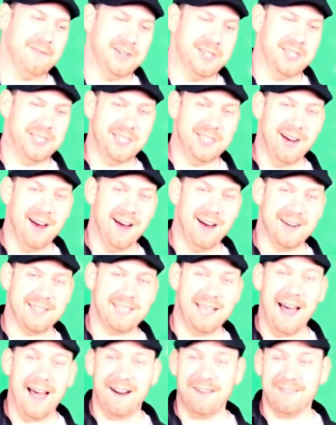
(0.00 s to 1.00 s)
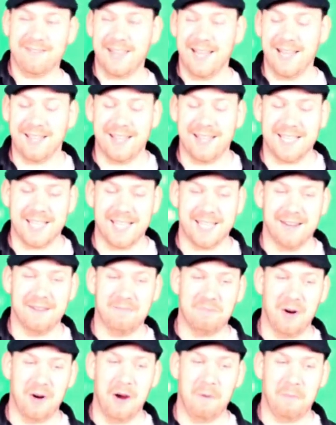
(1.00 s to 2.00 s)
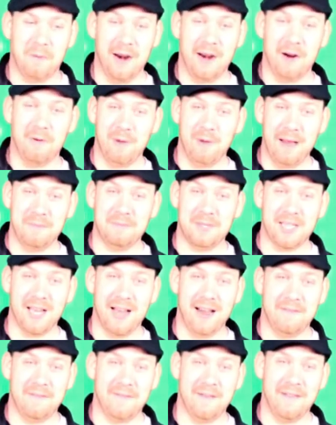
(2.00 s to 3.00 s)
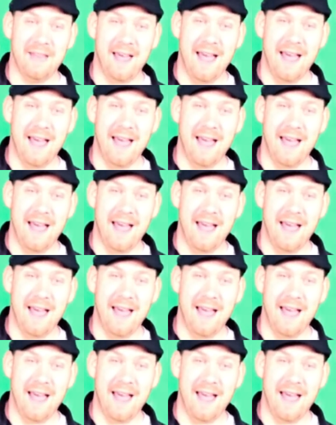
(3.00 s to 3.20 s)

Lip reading: Oh, shucks. I don't think this is an appropriate website for